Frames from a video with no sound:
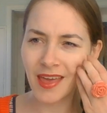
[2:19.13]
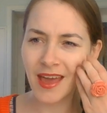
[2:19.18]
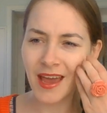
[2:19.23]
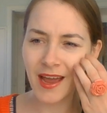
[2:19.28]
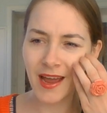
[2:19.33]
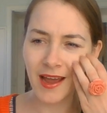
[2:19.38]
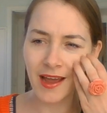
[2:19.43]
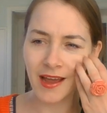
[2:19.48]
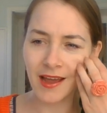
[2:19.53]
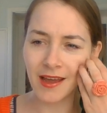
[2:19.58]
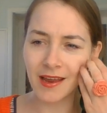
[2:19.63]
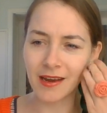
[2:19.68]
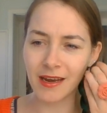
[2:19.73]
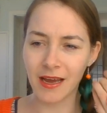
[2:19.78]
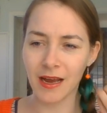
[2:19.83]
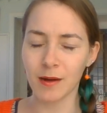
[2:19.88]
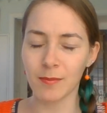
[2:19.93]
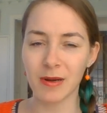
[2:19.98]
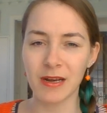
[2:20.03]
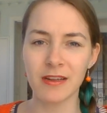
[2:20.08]
And
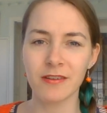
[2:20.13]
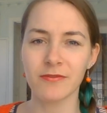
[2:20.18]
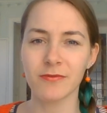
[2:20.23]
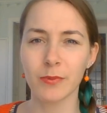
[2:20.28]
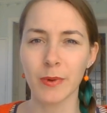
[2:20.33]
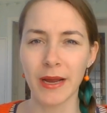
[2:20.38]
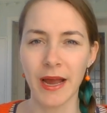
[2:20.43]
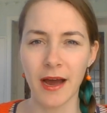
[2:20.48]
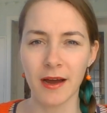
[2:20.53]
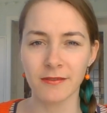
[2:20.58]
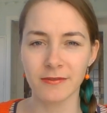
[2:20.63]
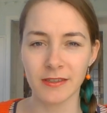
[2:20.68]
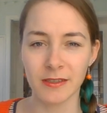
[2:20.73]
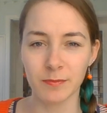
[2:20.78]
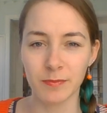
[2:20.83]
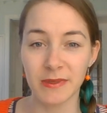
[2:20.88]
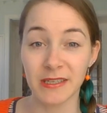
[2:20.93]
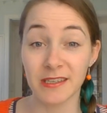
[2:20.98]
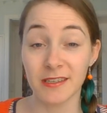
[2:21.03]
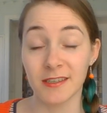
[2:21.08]
I believe we have
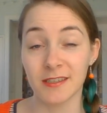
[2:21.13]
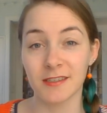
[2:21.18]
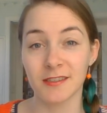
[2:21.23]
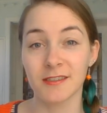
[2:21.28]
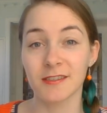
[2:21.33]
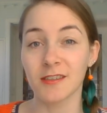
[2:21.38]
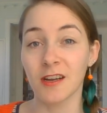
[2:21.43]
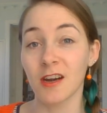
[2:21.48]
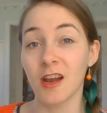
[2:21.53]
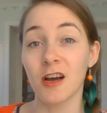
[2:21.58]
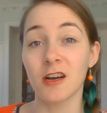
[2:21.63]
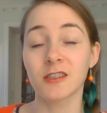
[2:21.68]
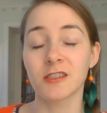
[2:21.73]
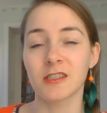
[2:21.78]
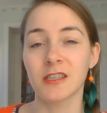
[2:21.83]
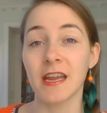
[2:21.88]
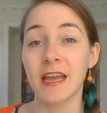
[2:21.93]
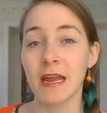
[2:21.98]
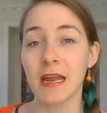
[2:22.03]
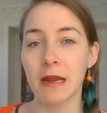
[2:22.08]
it because the
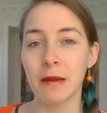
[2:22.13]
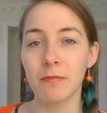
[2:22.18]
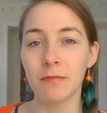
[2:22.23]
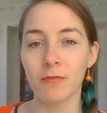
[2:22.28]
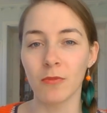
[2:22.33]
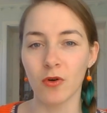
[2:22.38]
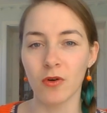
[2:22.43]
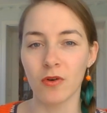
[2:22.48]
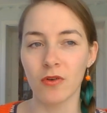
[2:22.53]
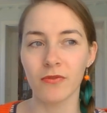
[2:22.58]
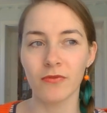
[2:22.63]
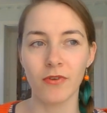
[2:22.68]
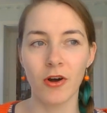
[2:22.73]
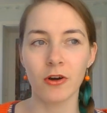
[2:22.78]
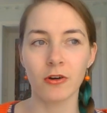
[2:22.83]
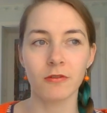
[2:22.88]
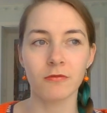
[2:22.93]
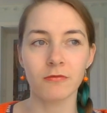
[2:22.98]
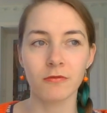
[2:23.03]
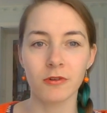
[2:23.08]
last name of
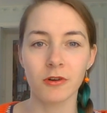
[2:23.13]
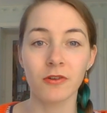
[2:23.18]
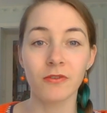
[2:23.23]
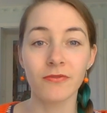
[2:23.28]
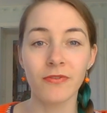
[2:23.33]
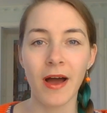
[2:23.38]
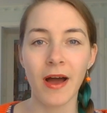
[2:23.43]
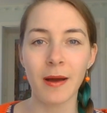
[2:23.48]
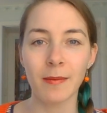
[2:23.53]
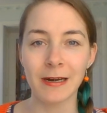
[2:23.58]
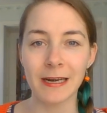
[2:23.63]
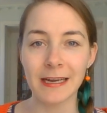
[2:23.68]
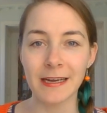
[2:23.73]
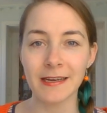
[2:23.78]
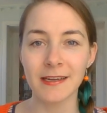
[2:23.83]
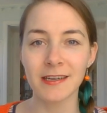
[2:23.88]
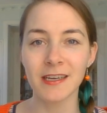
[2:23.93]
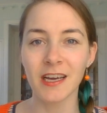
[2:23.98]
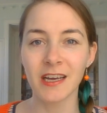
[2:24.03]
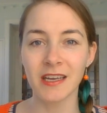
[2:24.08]
our royal
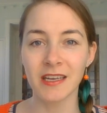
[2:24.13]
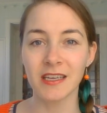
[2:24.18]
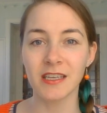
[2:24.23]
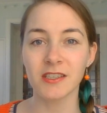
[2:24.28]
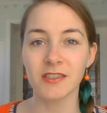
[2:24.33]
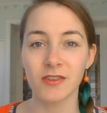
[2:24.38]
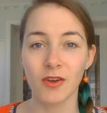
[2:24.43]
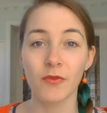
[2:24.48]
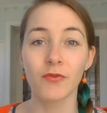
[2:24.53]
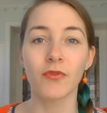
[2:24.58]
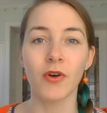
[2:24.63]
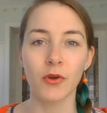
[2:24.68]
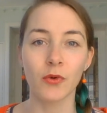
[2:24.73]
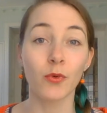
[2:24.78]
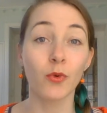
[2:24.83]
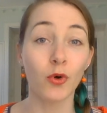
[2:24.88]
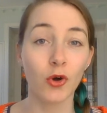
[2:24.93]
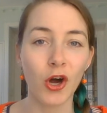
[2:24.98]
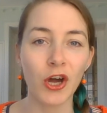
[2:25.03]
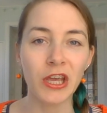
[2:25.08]
family is Van
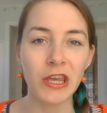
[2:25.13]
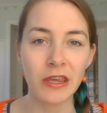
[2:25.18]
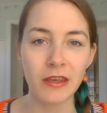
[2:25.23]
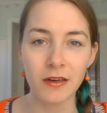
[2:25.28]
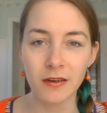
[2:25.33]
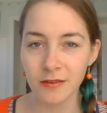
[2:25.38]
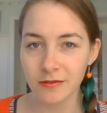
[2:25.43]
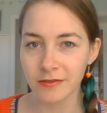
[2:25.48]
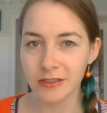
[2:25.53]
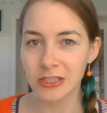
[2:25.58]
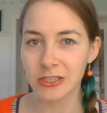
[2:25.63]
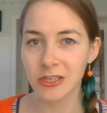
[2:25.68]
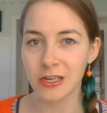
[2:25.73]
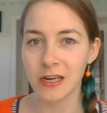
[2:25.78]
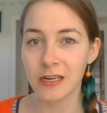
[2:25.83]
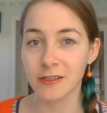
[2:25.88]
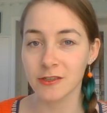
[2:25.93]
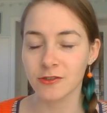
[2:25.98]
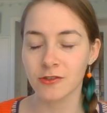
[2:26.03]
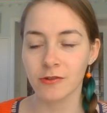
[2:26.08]
Oranje, which
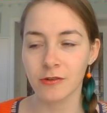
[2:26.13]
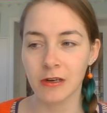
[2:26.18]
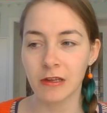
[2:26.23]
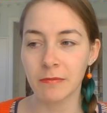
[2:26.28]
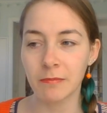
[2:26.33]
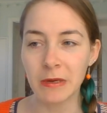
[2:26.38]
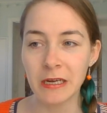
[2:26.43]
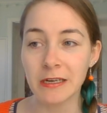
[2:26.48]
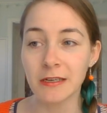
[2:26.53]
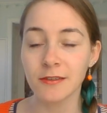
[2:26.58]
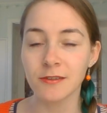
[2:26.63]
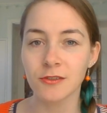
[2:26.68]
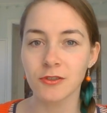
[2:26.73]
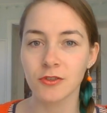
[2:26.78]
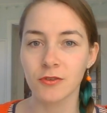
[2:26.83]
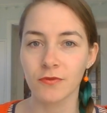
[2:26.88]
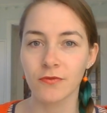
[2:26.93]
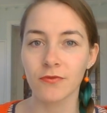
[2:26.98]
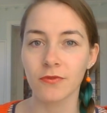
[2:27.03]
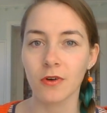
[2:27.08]
literally
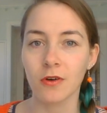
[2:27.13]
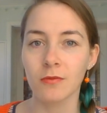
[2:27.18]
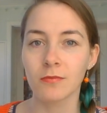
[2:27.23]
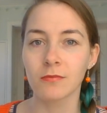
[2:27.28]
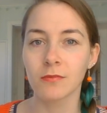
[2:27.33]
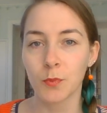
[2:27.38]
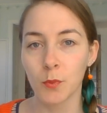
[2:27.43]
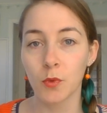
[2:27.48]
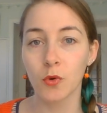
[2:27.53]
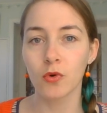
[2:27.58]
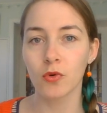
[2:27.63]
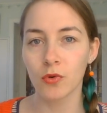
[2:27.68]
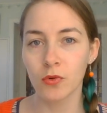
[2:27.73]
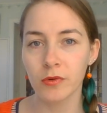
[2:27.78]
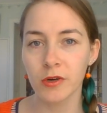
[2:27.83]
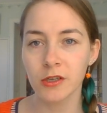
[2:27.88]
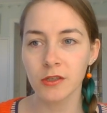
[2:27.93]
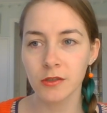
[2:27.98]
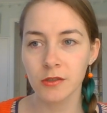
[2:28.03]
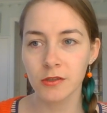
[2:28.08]
means from
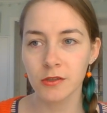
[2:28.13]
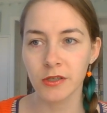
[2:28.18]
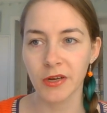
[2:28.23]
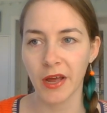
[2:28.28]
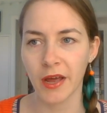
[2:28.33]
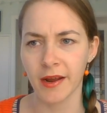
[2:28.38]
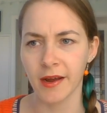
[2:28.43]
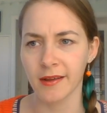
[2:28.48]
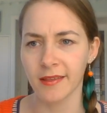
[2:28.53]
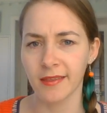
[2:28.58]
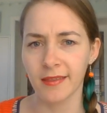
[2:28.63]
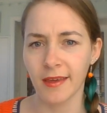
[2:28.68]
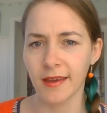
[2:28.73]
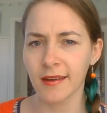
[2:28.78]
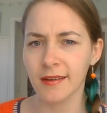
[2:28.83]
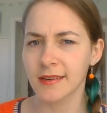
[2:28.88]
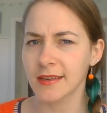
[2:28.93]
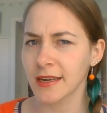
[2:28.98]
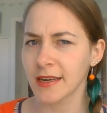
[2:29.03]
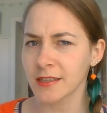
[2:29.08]
orange. And I
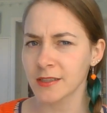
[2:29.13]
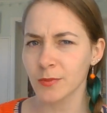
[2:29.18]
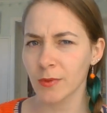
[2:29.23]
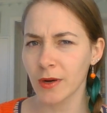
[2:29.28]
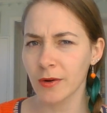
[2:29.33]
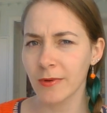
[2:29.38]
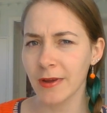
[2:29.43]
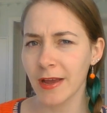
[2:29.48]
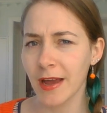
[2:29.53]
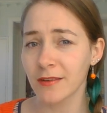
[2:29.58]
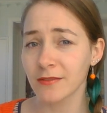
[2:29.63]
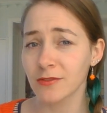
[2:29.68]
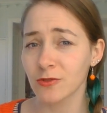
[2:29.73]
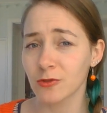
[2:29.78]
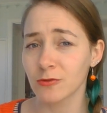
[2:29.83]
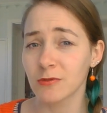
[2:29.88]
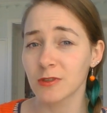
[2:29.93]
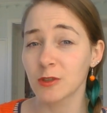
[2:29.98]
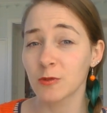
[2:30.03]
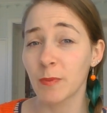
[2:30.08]
think that's why we have the
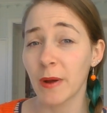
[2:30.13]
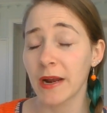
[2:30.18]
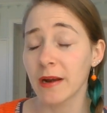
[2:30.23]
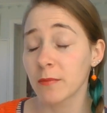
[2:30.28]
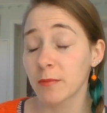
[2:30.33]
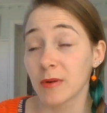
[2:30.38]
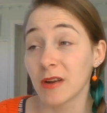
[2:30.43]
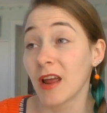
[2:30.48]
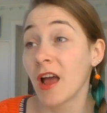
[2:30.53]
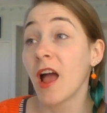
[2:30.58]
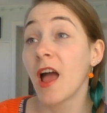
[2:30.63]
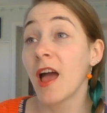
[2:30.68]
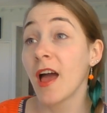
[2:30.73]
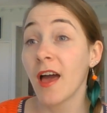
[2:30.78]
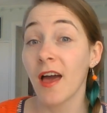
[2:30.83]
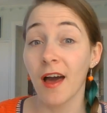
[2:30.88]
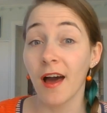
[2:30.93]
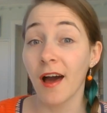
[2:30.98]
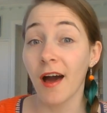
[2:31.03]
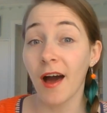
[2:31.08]
orange banner, but
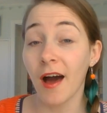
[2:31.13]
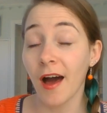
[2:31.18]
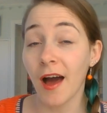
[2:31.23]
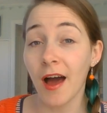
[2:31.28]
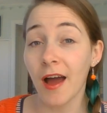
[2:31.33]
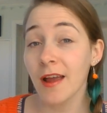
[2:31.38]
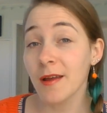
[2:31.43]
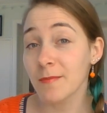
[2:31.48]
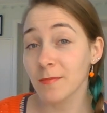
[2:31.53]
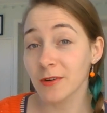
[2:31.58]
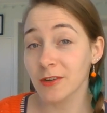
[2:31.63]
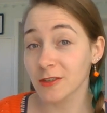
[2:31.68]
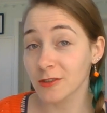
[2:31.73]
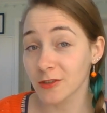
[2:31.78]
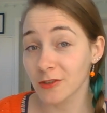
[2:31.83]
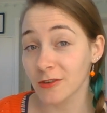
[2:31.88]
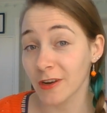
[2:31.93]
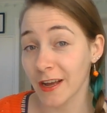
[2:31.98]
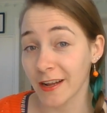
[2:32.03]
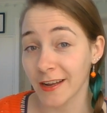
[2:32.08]
I'm not
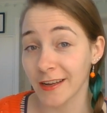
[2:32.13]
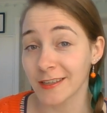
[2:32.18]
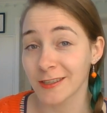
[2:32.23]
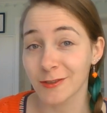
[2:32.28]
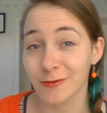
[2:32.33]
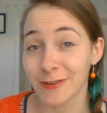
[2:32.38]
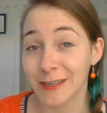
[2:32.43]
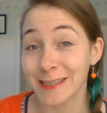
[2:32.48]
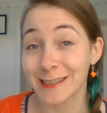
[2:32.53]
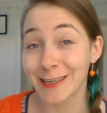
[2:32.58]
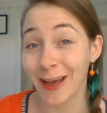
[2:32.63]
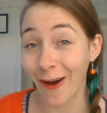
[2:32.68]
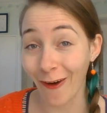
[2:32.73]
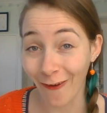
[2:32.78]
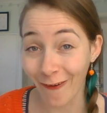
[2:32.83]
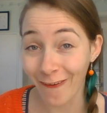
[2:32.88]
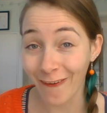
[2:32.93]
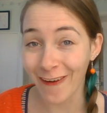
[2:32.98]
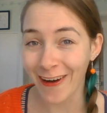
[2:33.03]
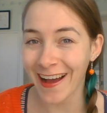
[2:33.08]
good at history,
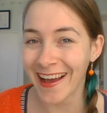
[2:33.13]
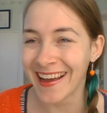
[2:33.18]
so